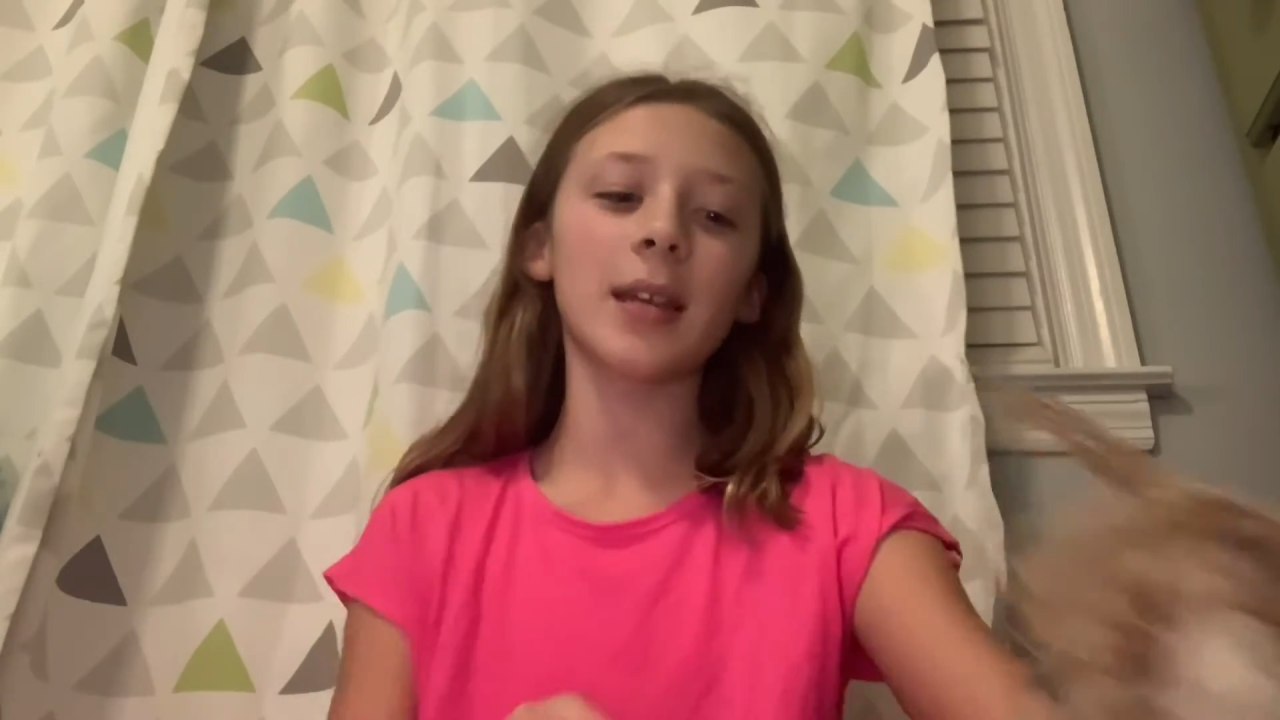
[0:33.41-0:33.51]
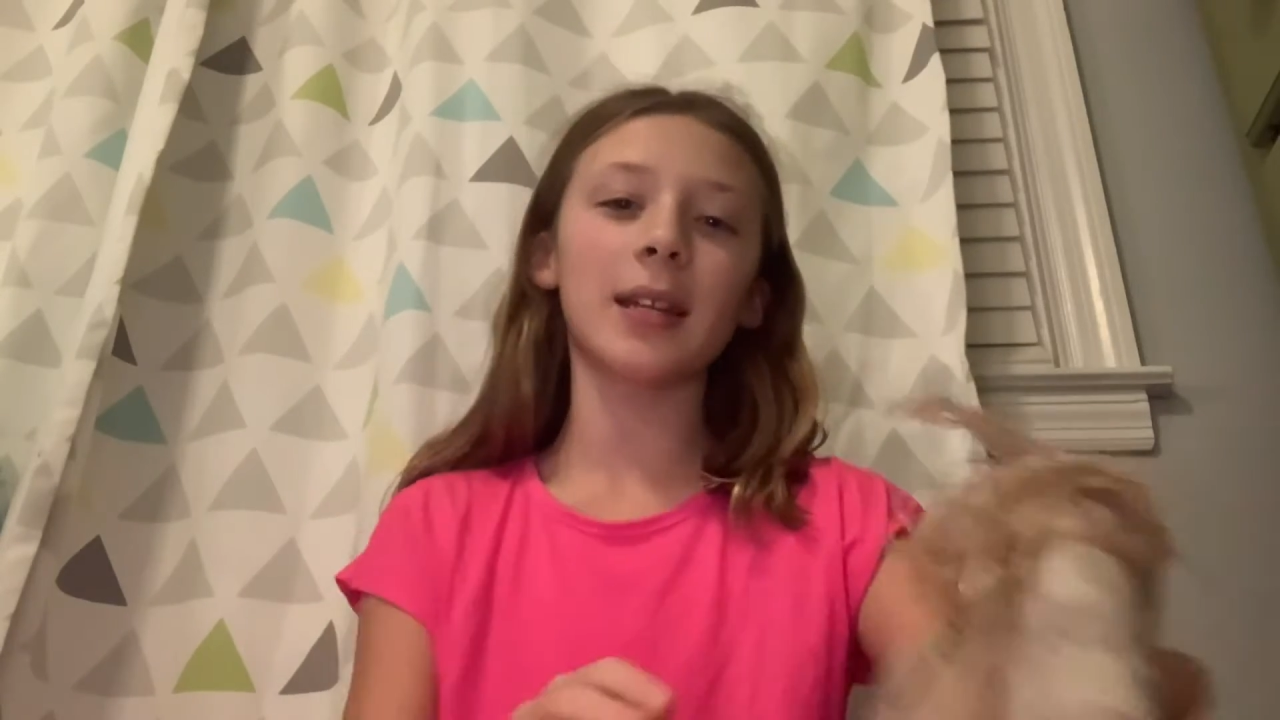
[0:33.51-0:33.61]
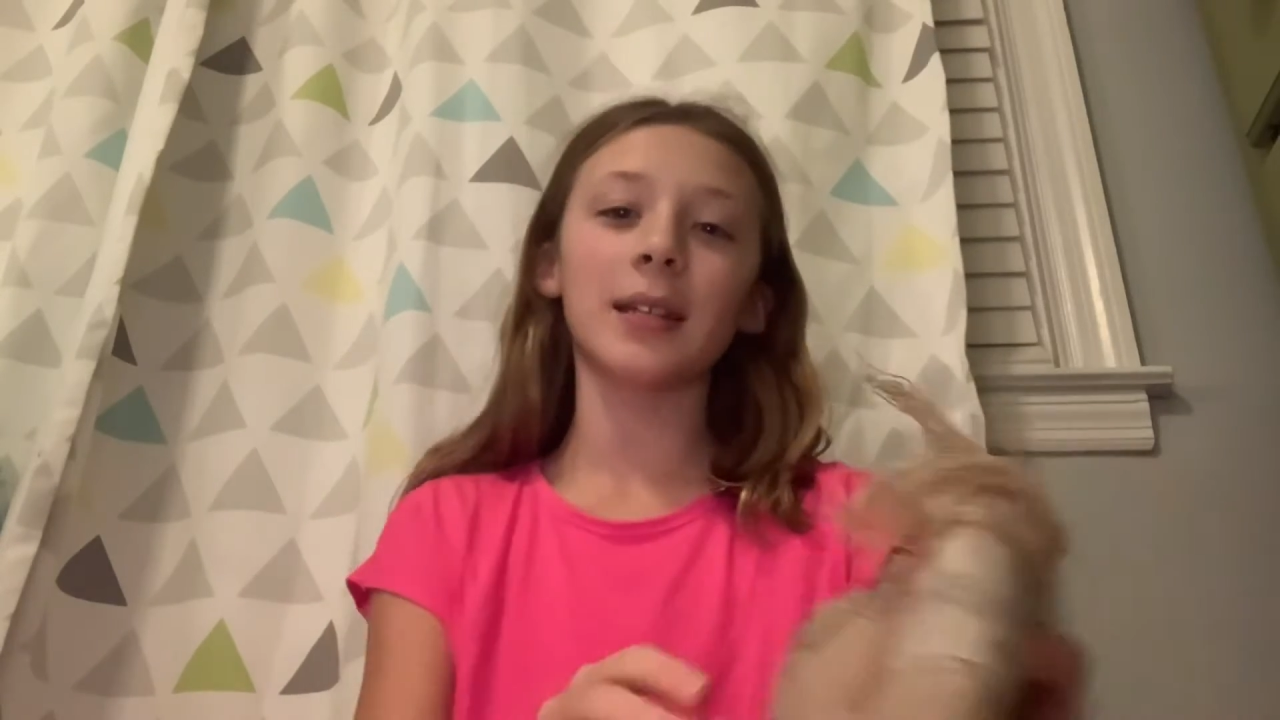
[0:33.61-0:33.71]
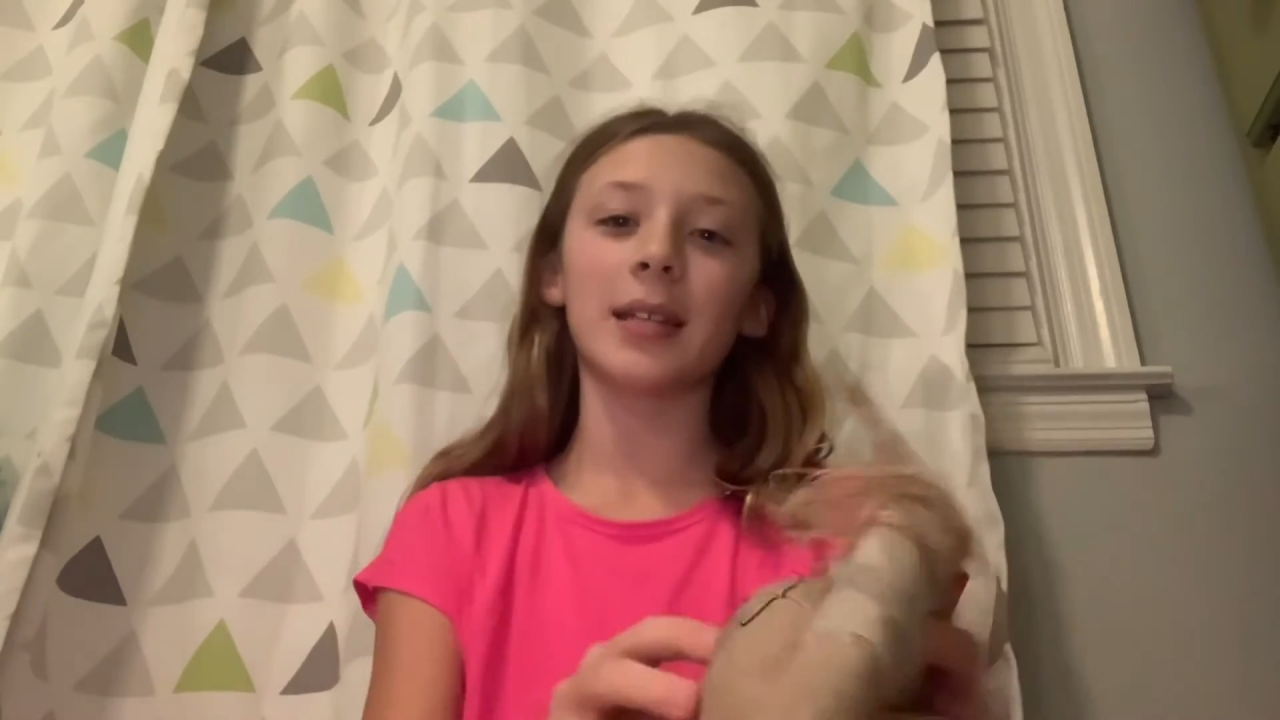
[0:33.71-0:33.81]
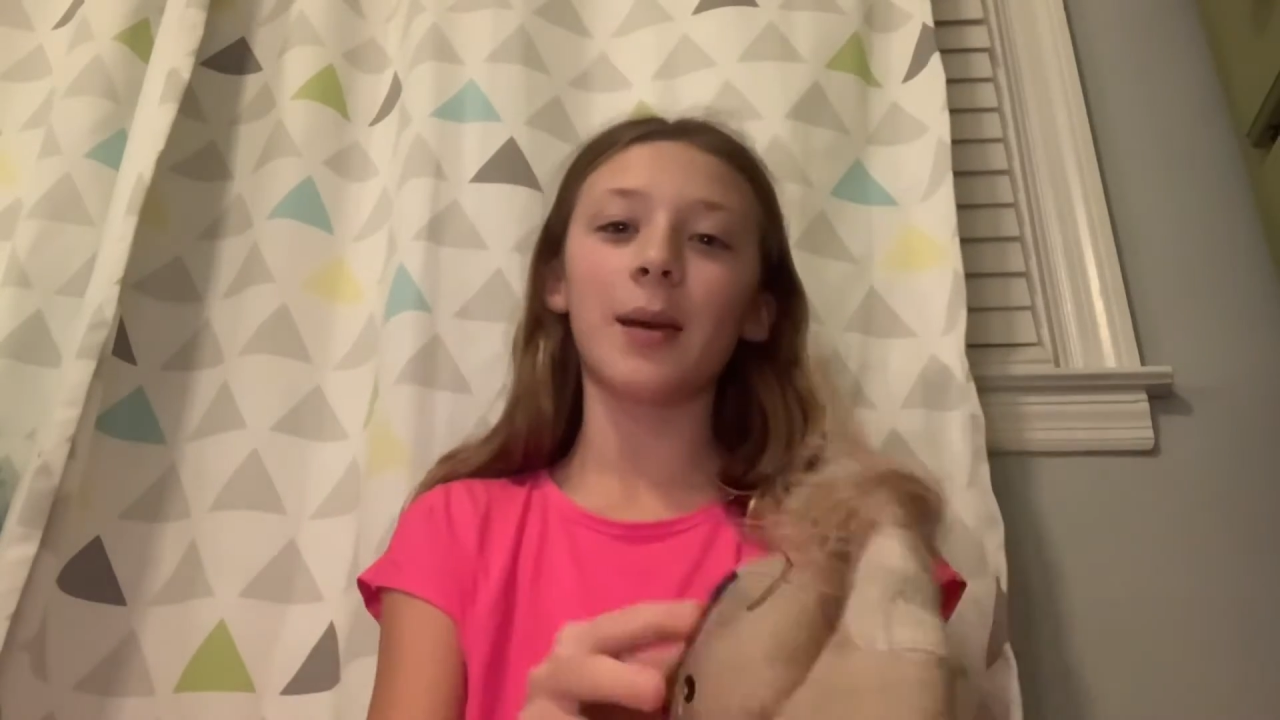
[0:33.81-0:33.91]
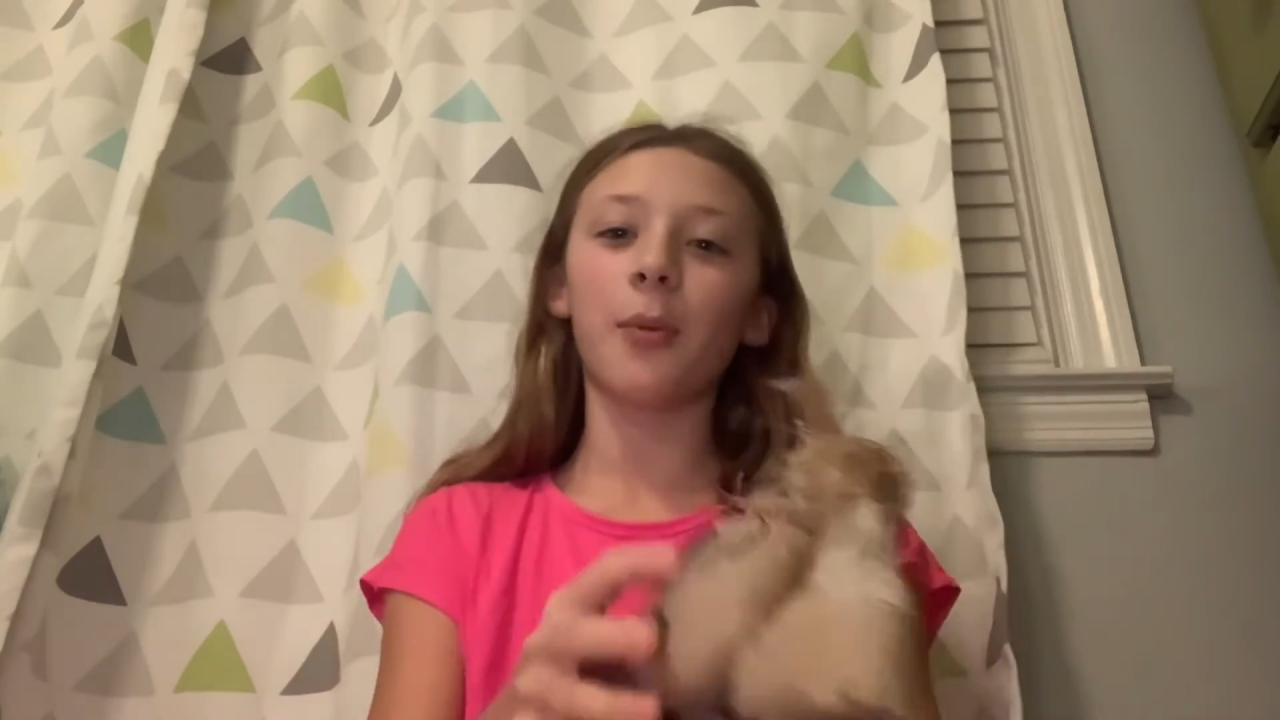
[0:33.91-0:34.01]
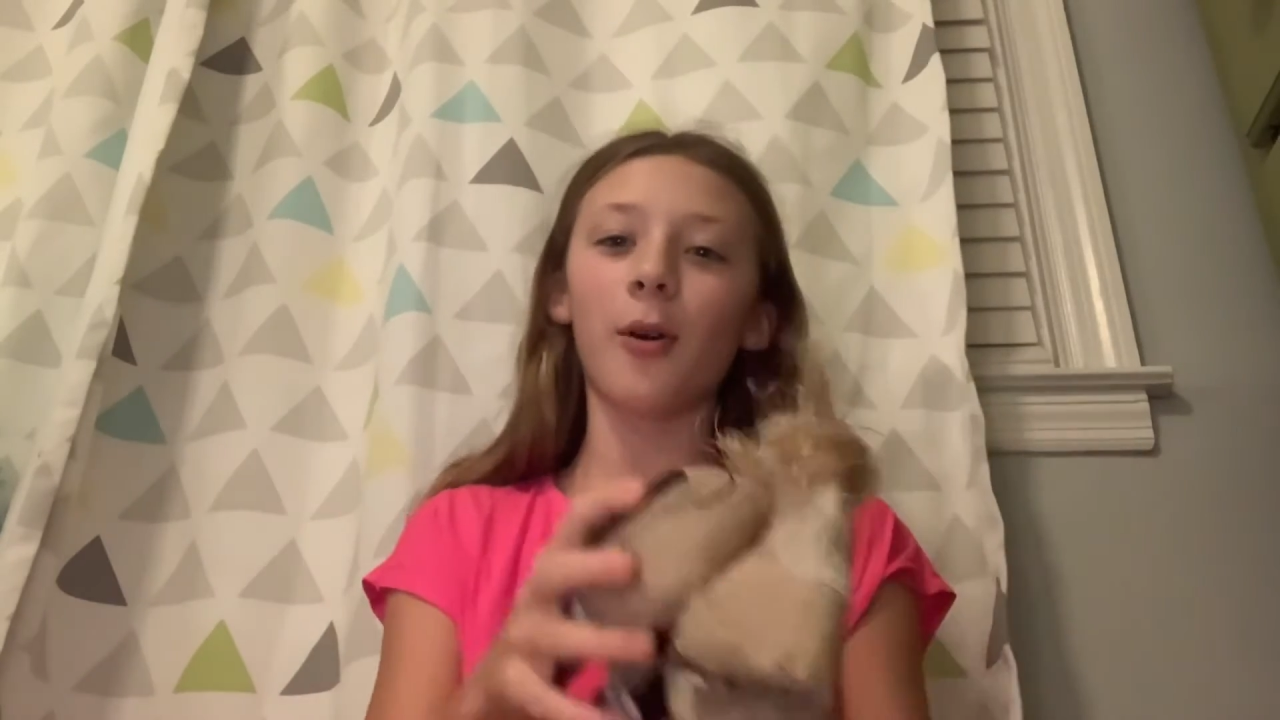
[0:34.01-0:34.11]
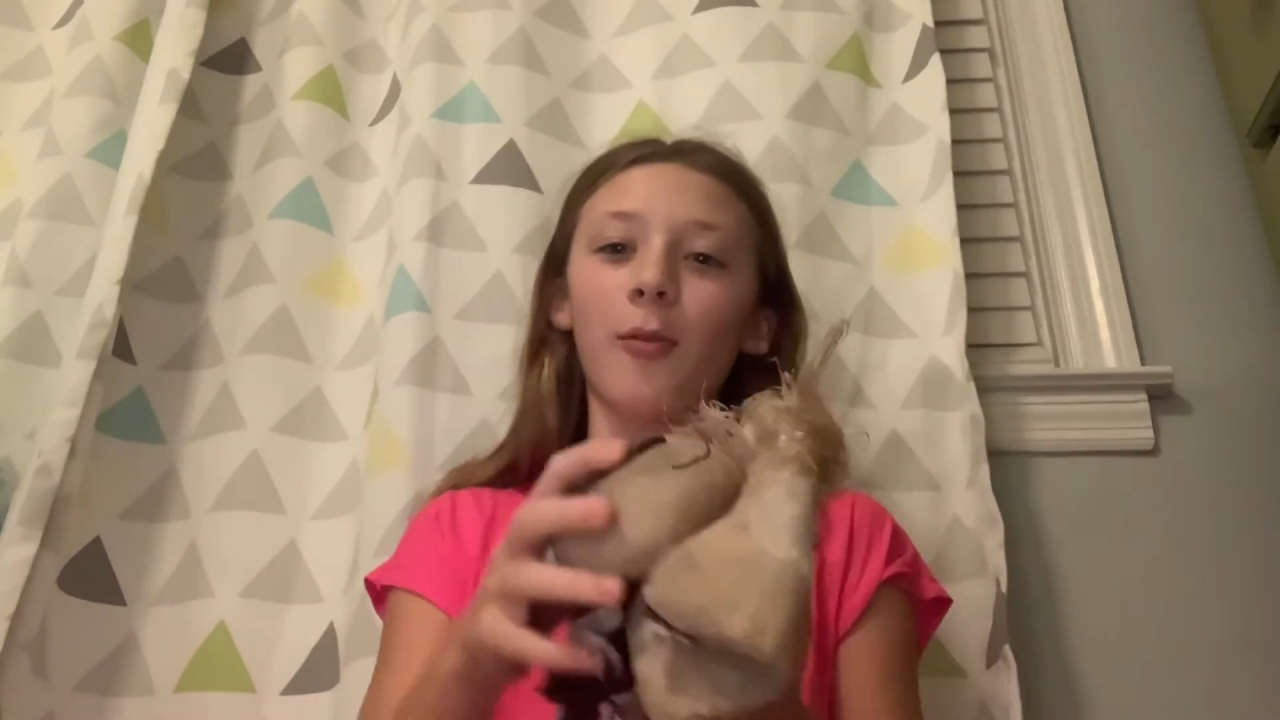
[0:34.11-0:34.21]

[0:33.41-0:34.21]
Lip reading: an example